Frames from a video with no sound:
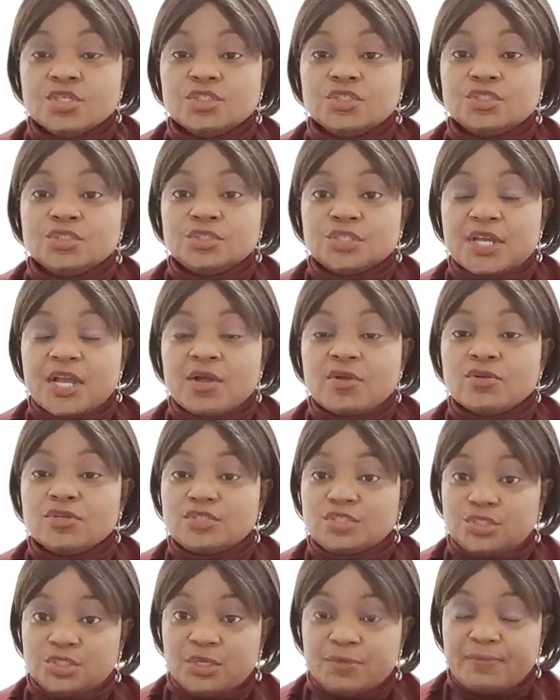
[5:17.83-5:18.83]
you can go
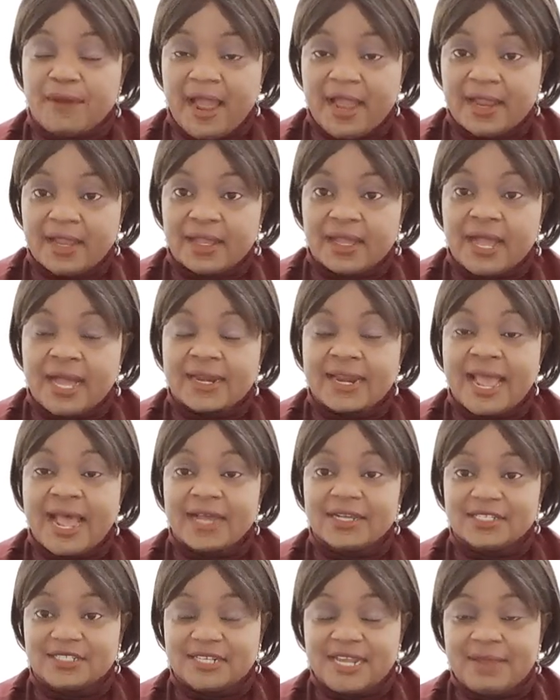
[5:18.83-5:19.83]
to your bank and
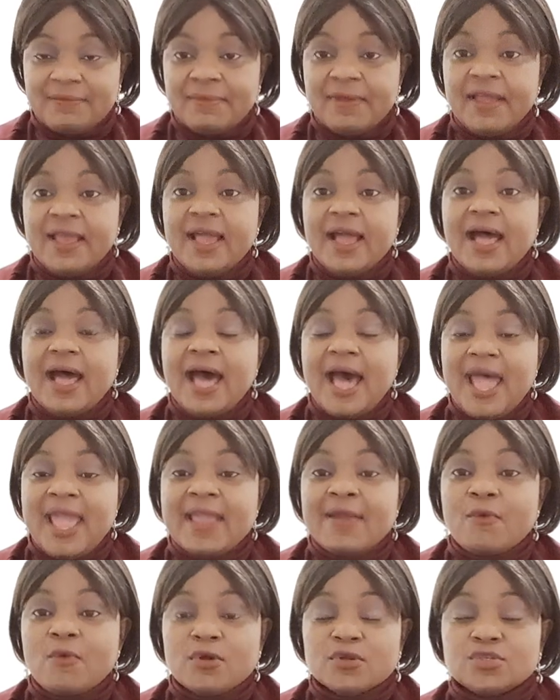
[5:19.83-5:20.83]
ask them,
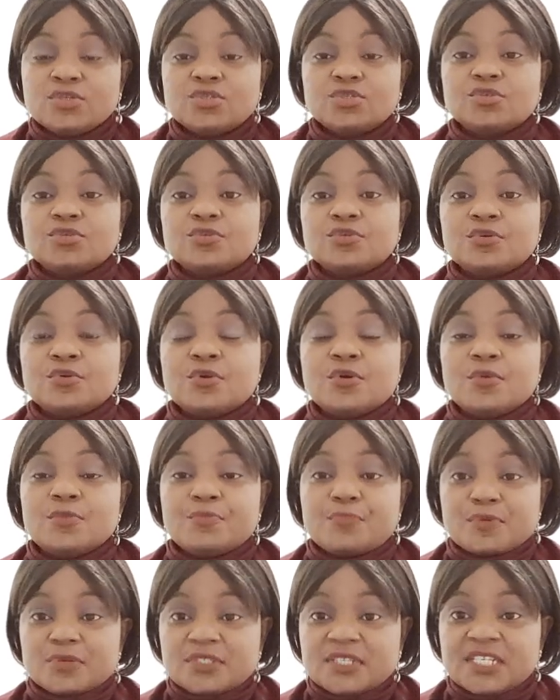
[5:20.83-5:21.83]
I want to
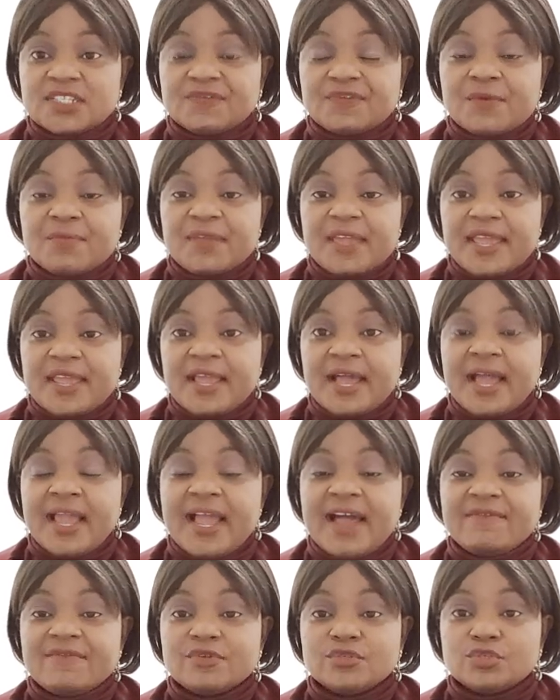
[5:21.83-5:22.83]
process Form A. I
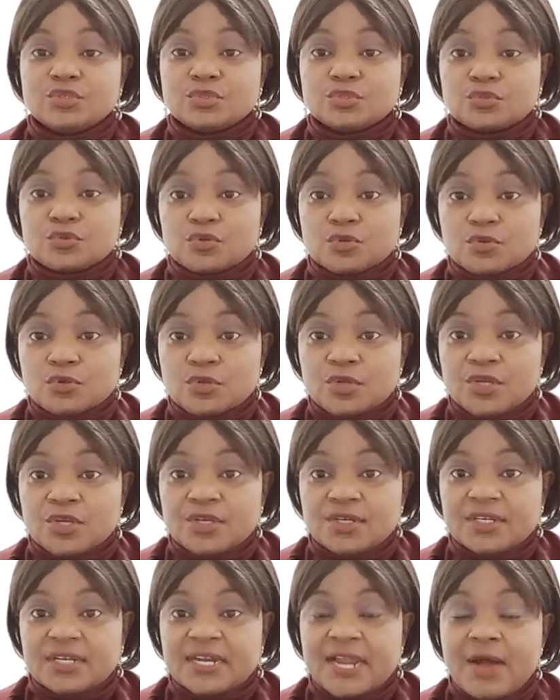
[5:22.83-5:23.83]
have a school
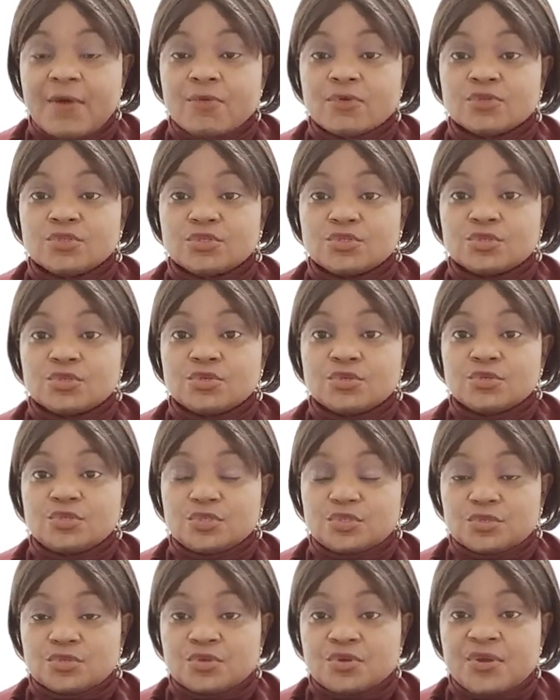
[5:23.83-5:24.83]
that I want to go
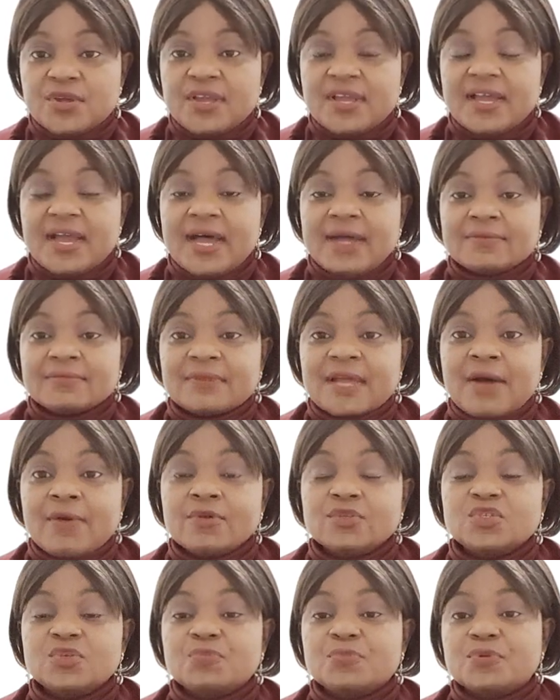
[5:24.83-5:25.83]
to, and I
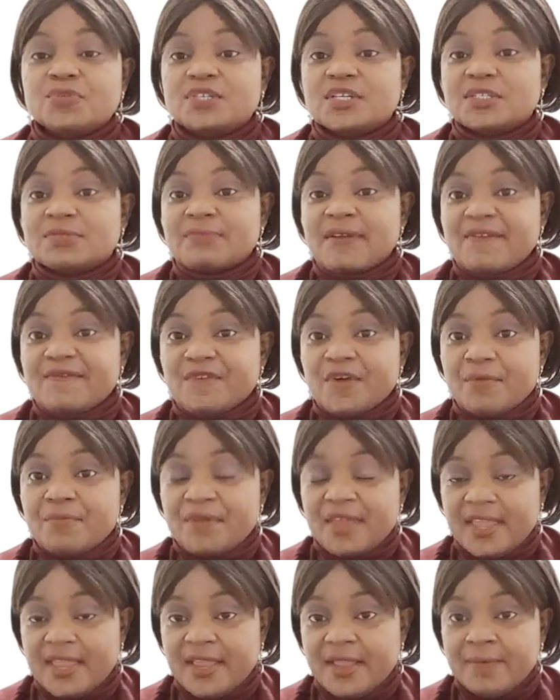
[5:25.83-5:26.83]
want to process my
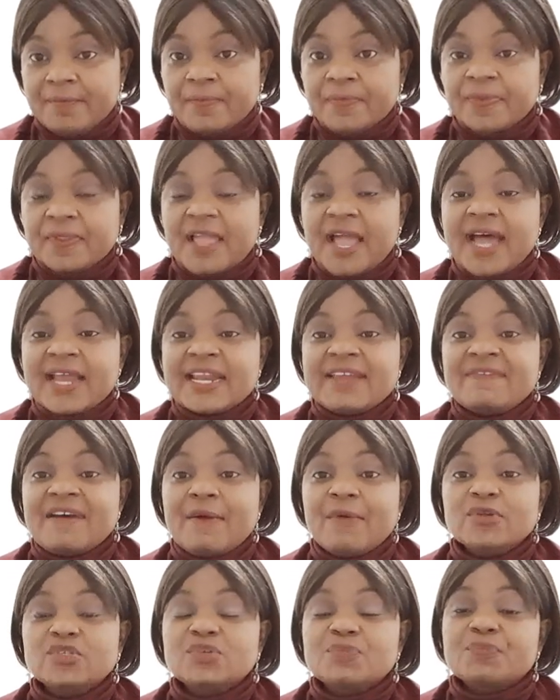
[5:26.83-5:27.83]
Form A. And if I
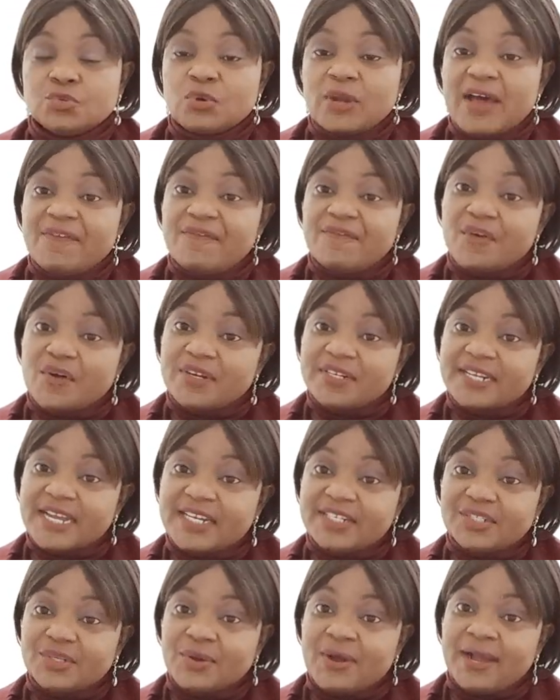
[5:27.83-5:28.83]
want to, will have
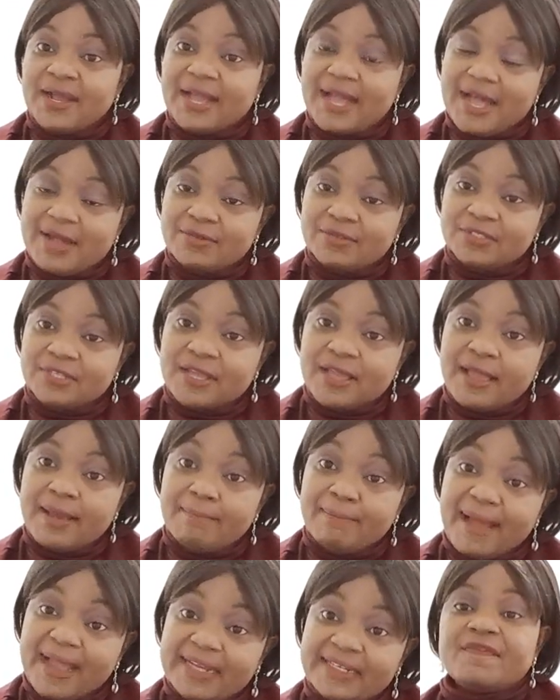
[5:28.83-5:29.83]
funded your account.
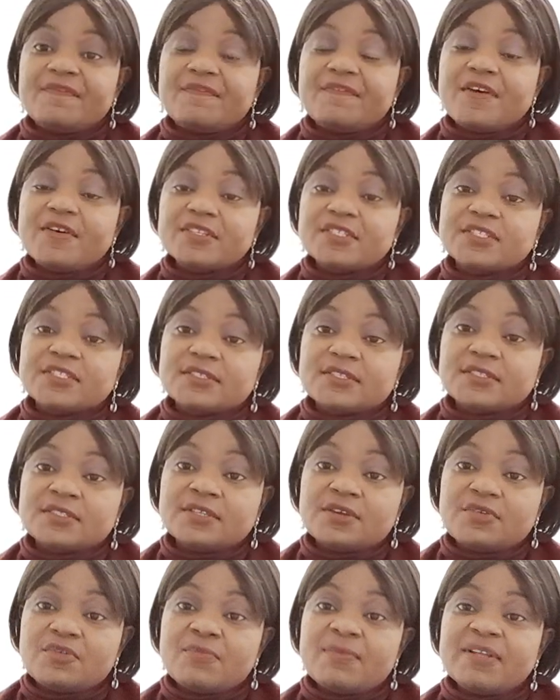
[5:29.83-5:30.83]
By first
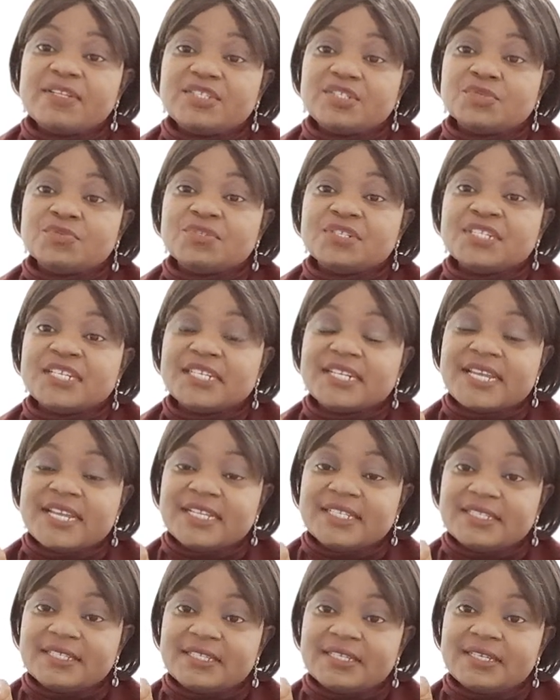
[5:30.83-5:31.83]
document you will need
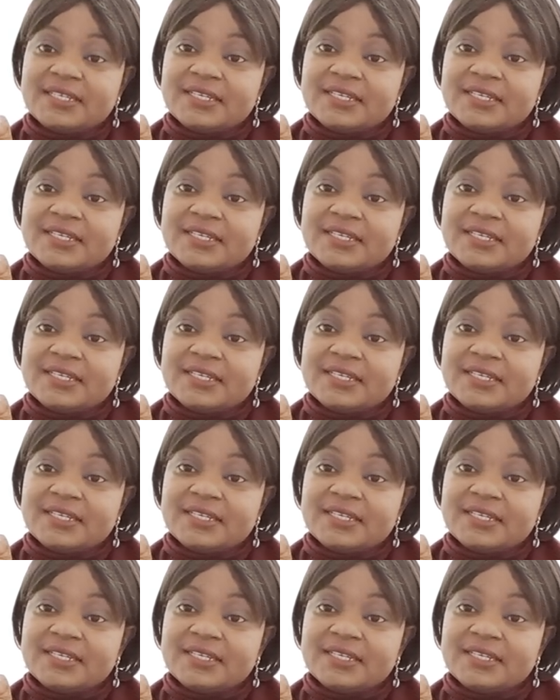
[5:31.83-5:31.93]
is